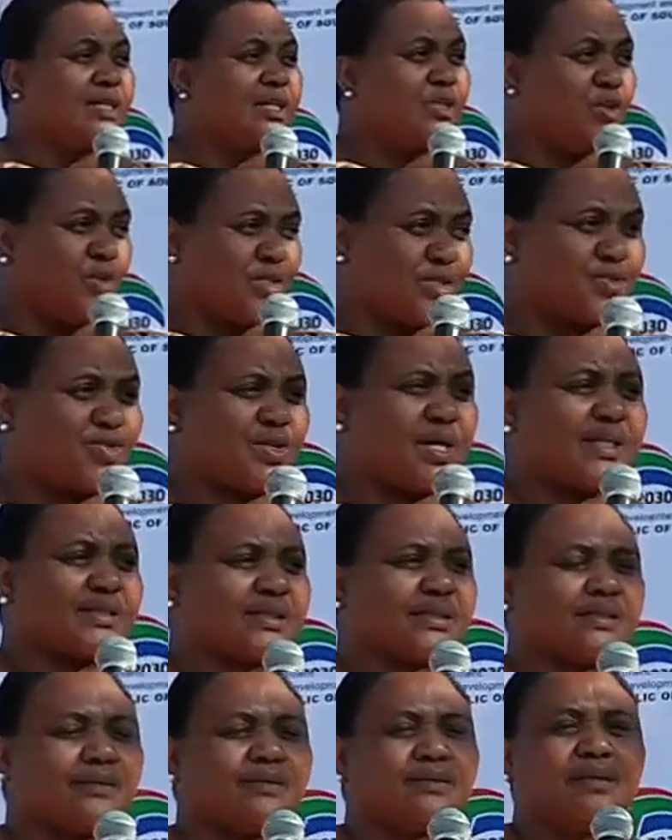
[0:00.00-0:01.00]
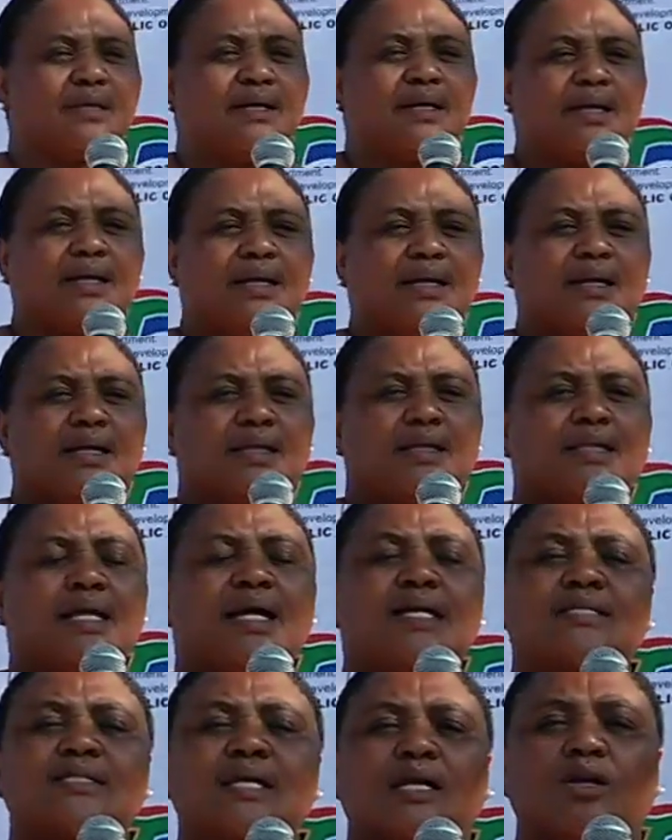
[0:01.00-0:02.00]
in your structure,
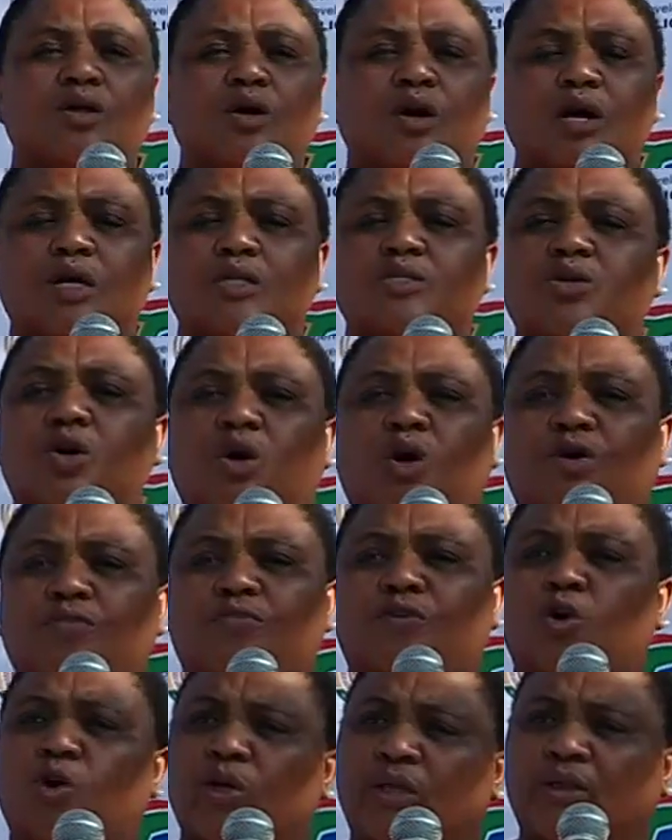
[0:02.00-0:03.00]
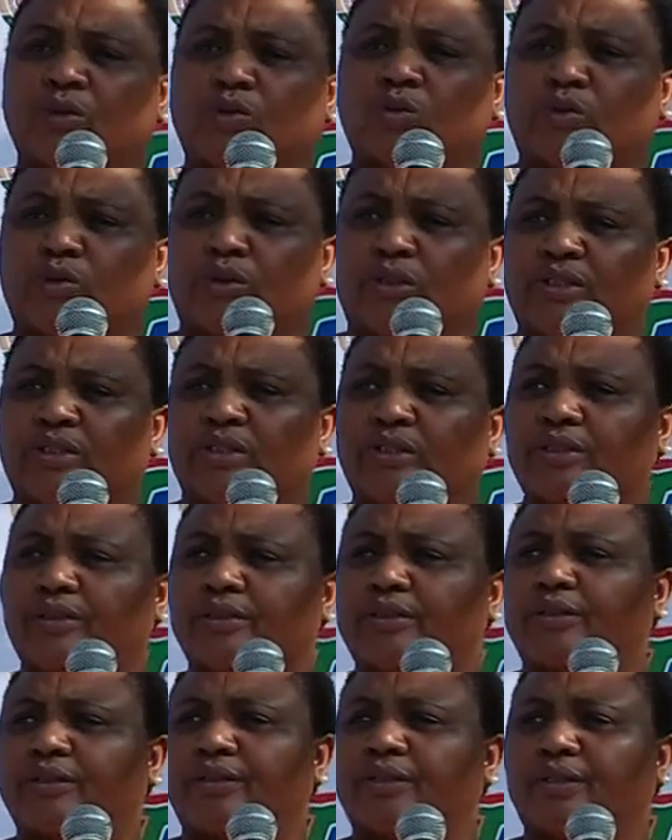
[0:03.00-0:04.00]
there is a lot of Hollywood,
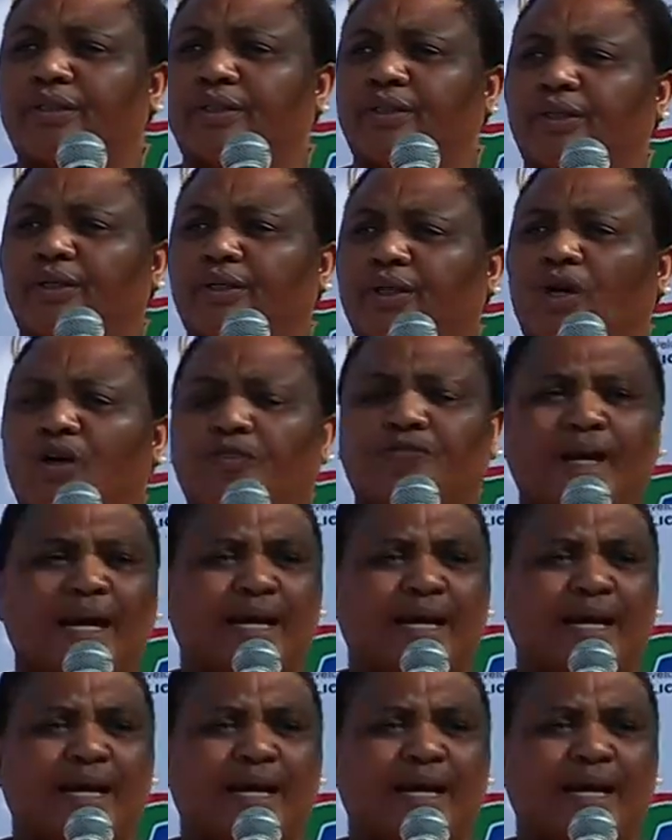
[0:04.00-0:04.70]
of